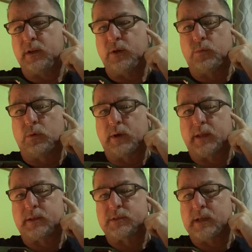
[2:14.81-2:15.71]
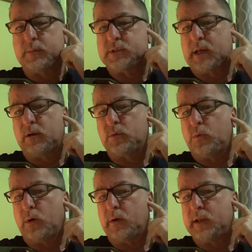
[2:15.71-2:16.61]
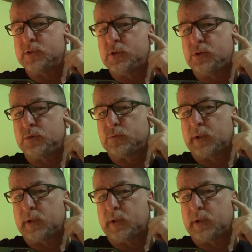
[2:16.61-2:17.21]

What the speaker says: you won't get the same sound quality as you do